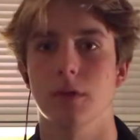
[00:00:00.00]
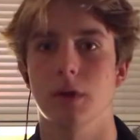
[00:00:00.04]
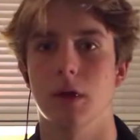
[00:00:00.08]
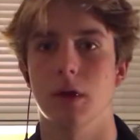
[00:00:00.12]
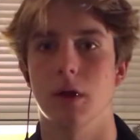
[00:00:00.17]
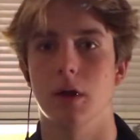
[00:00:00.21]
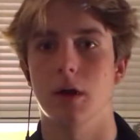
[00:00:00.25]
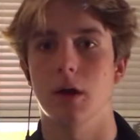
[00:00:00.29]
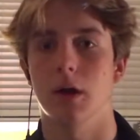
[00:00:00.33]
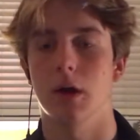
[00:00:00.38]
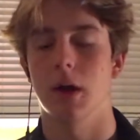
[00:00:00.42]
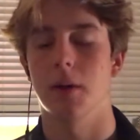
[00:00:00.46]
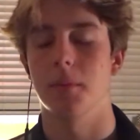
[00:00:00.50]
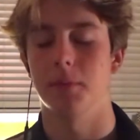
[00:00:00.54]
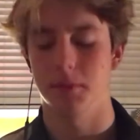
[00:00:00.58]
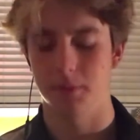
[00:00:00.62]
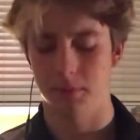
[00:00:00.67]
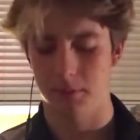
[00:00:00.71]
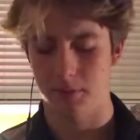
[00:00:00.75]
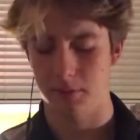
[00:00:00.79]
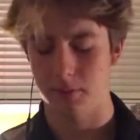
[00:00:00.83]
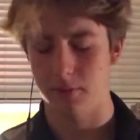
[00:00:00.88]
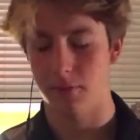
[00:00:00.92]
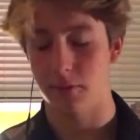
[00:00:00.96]
I'm going
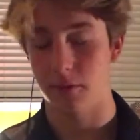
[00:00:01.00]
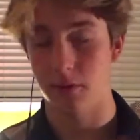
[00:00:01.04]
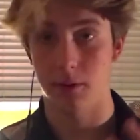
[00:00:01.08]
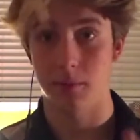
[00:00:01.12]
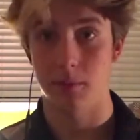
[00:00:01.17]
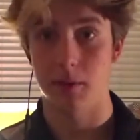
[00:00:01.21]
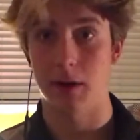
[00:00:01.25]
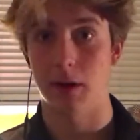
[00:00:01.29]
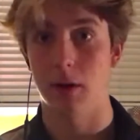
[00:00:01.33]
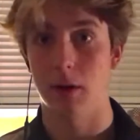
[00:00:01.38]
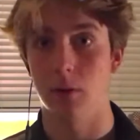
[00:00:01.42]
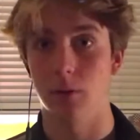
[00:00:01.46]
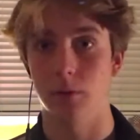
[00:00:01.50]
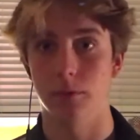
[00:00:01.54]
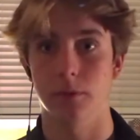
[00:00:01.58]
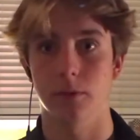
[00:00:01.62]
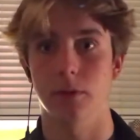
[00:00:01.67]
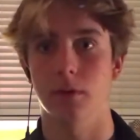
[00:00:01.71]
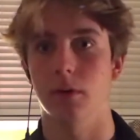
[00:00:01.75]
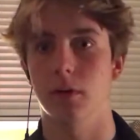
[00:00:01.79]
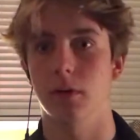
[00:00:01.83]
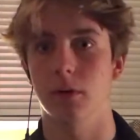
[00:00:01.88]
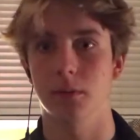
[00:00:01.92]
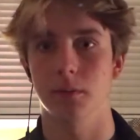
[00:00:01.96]
to be referring to my notes
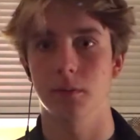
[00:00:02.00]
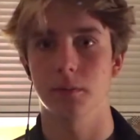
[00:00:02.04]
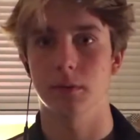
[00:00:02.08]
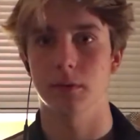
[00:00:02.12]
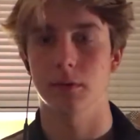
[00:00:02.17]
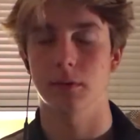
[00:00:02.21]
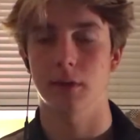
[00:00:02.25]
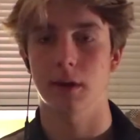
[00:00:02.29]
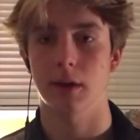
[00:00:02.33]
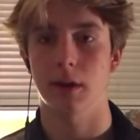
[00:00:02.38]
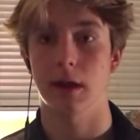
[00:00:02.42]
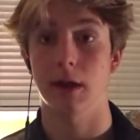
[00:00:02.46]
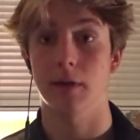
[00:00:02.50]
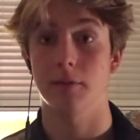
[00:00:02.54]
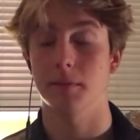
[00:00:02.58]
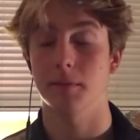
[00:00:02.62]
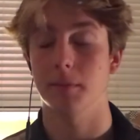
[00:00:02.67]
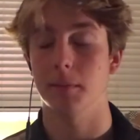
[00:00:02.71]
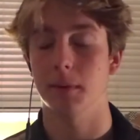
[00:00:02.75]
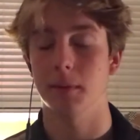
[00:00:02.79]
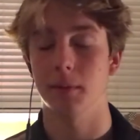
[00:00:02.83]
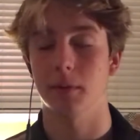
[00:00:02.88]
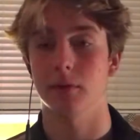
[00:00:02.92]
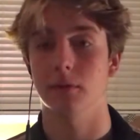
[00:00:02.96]
because I haven't
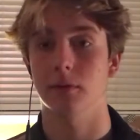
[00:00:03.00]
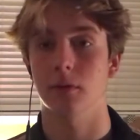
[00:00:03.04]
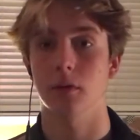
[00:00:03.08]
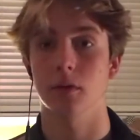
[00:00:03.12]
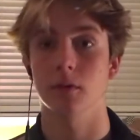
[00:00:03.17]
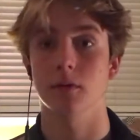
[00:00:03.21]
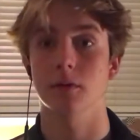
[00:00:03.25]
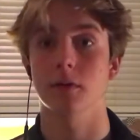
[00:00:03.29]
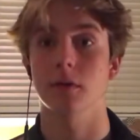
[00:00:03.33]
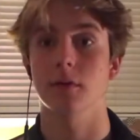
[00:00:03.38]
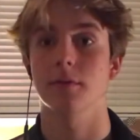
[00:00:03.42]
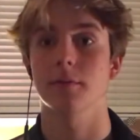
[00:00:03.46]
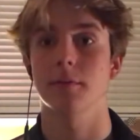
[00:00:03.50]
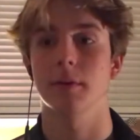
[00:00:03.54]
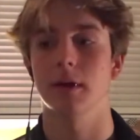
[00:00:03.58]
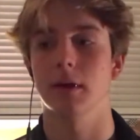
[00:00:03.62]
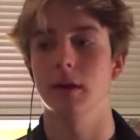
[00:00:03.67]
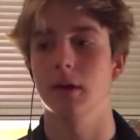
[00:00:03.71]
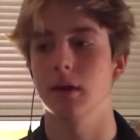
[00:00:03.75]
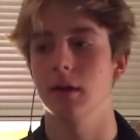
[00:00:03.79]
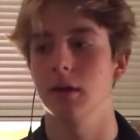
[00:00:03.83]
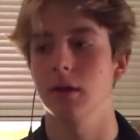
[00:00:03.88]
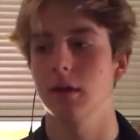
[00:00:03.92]
memorized all this stuff. But